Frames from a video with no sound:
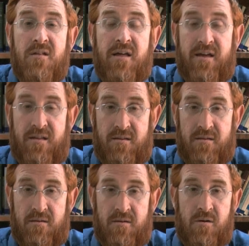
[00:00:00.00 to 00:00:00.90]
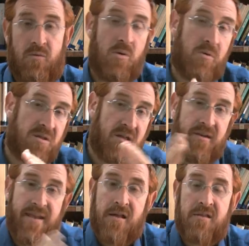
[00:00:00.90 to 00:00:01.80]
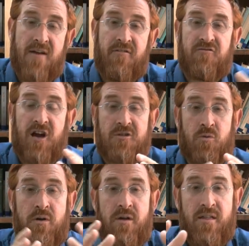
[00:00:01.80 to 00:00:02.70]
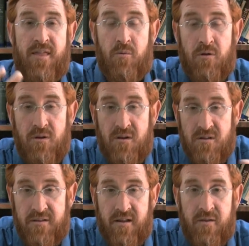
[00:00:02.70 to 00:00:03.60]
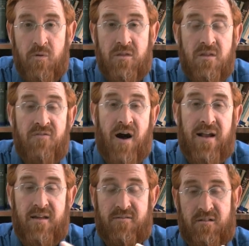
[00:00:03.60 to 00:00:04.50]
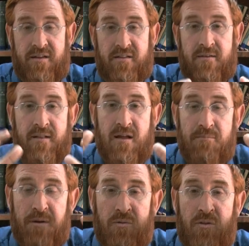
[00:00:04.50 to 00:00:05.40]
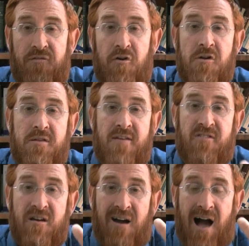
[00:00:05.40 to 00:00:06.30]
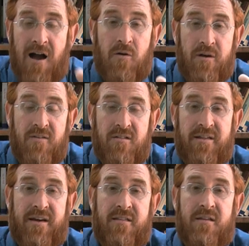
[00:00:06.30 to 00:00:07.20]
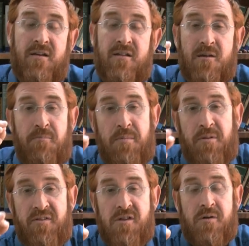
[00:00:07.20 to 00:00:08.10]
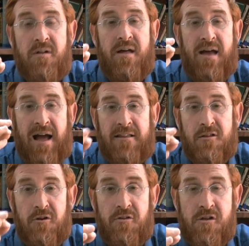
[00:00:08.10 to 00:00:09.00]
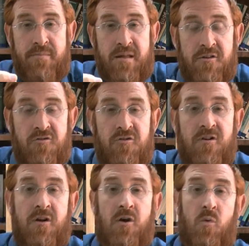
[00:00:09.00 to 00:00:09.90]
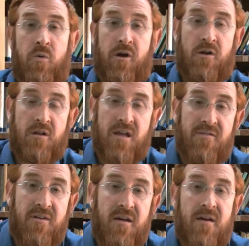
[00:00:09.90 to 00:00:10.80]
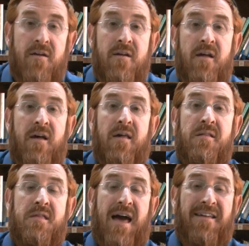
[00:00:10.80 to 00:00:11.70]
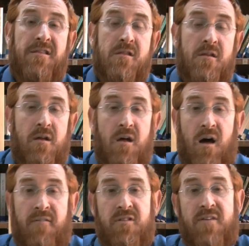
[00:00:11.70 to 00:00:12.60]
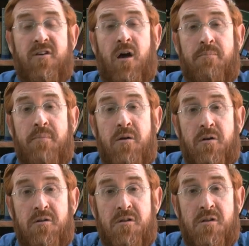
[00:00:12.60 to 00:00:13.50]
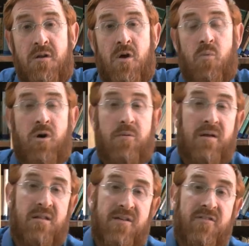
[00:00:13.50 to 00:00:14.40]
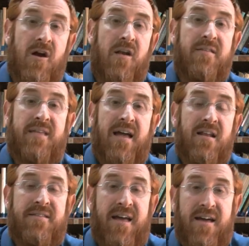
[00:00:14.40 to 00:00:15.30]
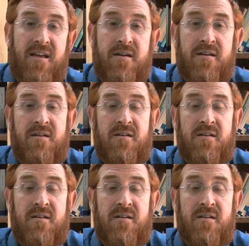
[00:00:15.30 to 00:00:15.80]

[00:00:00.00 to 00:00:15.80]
land. We will see the next half of Joshua, they will deal with the dividing of the land. But in the first half, the conquering of the land, the people of Israel had to learn this message. We are leaving a status of living on miracles. We're going to be living on a day-to-day